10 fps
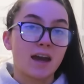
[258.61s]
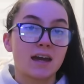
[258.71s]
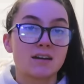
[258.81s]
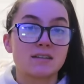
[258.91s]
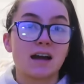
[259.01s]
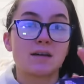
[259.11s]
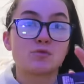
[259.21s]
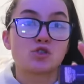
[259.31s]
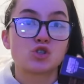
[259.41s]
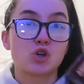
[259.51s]
And I'm
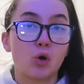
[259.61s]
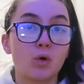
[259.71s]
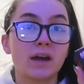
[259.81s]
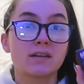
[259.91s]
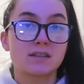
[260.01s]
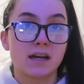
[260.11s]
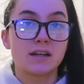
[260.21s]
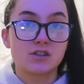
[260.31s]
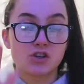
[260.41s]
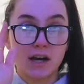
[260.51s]
so
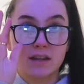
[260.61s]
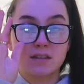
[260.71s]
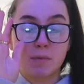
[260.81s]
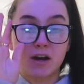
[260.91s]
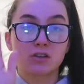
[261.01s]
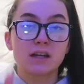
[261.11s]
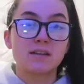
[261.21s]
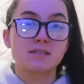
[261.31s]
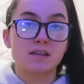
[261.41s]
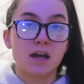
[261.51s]
excited to try this. Apparently,
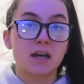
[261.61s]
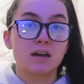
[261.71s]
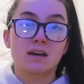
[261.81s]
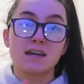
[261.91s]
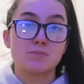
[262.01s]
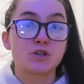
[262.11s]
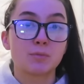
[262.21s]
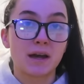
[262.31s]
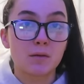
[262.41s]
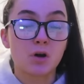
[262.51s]
this like keeps your
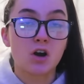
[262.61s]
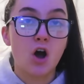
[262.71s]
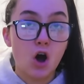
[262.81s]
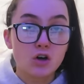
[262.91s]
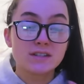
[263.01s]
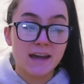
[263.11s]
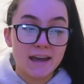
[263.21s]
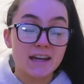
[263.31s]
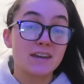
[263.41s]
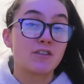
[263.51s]
makeup on all
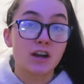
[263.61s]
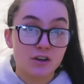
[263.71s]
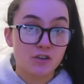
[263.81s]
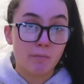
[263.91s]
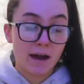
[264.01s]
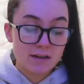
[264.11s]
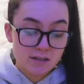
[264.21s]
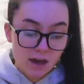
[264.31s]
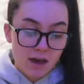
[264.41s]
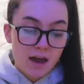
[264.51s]
day, even under the
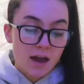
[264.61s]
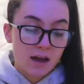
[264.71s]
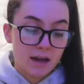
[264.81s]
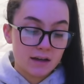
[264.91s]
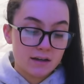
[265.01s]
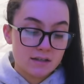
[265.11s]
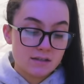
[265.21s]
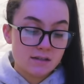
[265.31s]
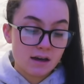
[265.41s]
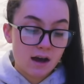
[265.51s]
mask.
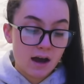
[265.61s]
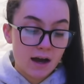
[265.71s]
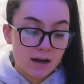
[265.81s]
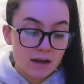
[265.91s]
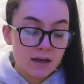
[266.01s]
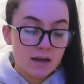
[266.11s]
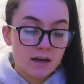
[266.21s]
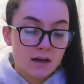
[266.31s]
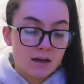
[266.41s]
And I